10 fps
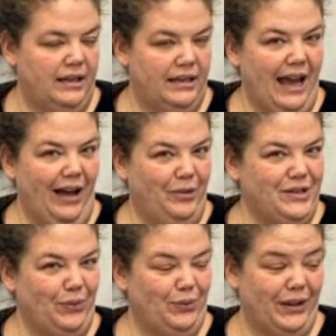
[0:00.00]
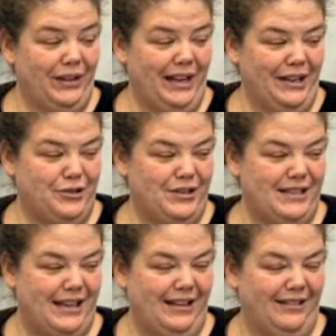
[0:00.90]
Yeah, it was a really
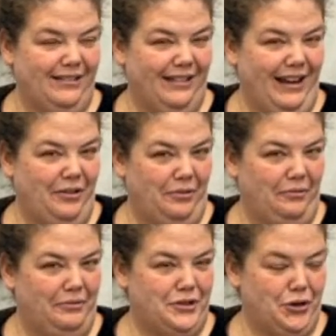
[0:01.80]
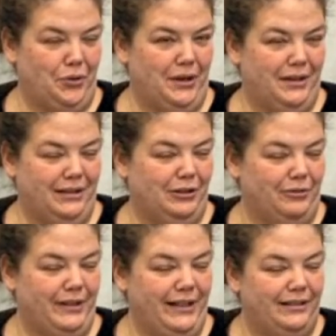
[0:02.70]
interesting, like short
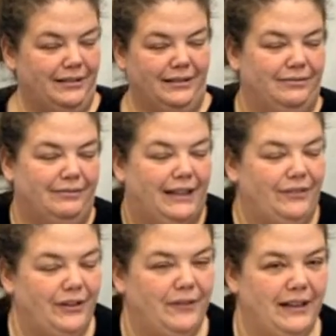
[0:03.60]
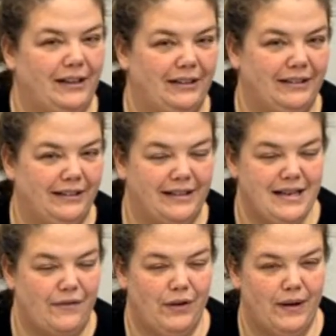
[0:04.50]
or reel or whatever you want to call it.
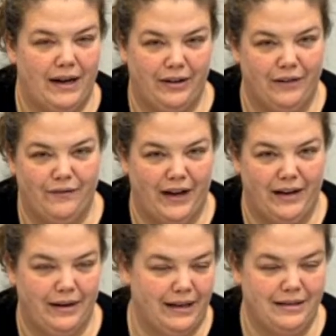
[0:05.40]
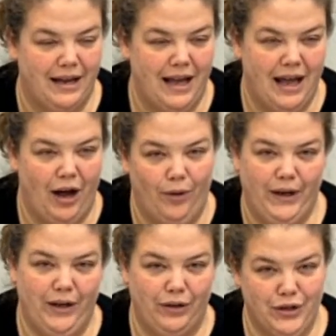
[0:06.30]
That's everywhere. You can find it on a
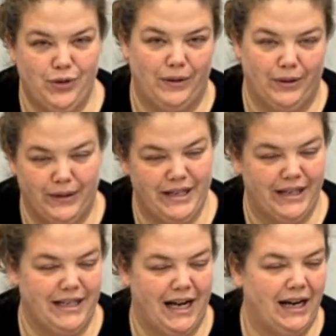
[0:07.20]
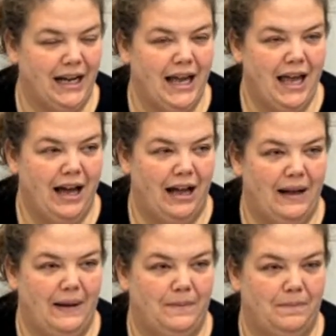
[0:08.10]
reel, a short, or a TikTok.
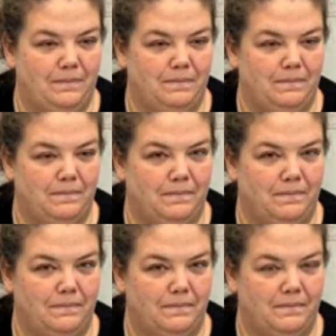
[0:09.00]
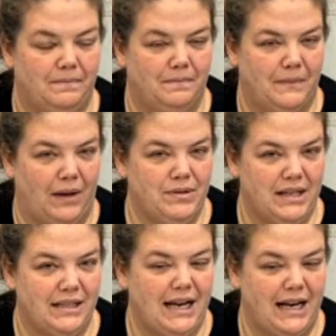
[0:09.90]
Um, I was
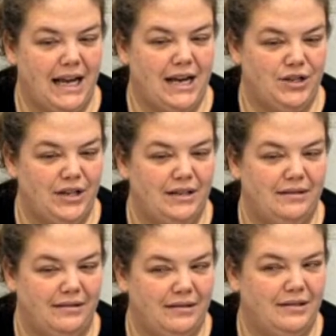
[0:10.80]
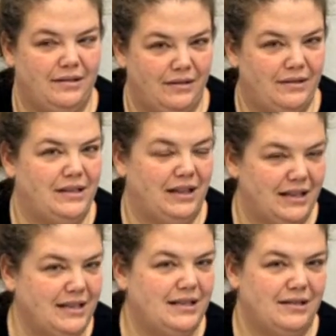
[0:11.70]
like the dedication to
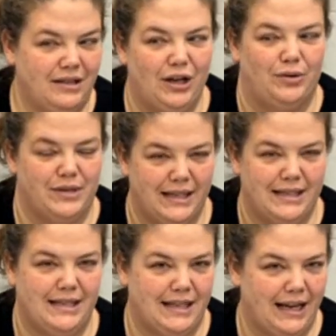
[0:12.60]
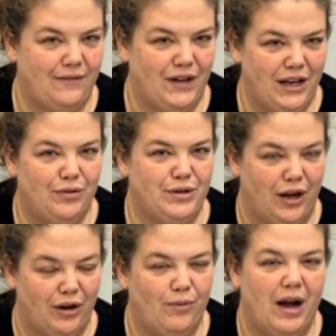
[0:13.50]
this, 60-second video
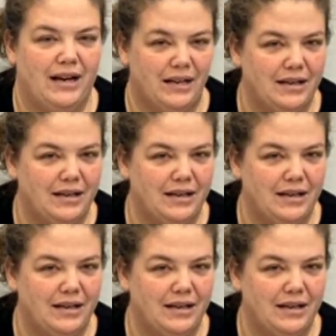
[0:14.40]
to unwind an